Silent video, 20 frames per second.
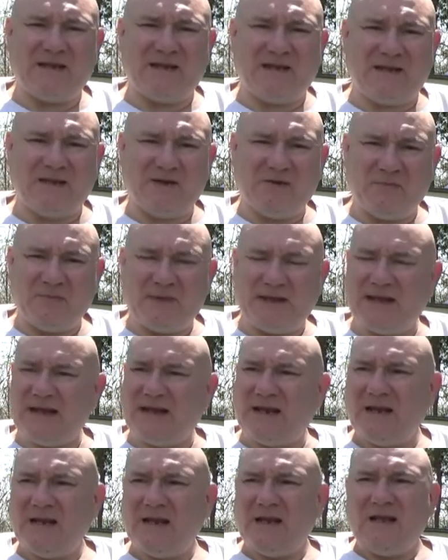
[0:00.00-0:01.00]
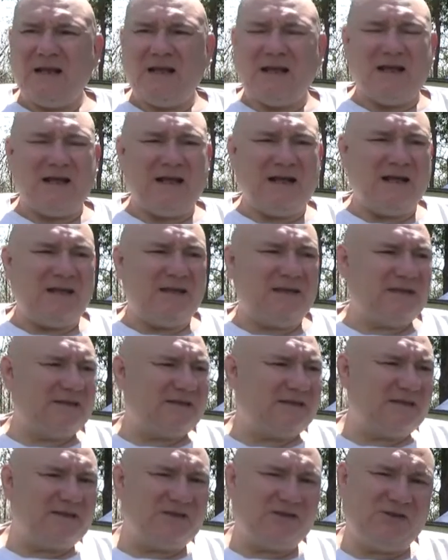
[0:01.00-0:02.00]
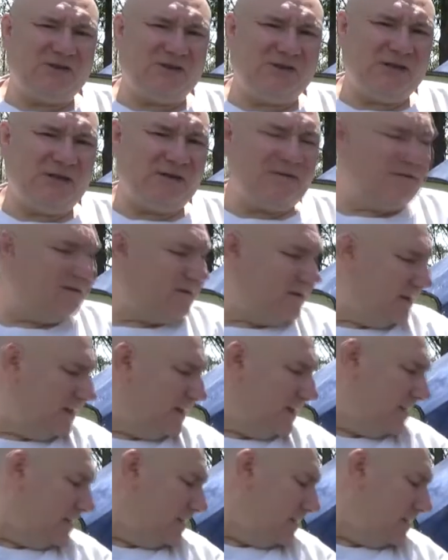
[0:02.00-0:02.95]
a little bit. This is generally,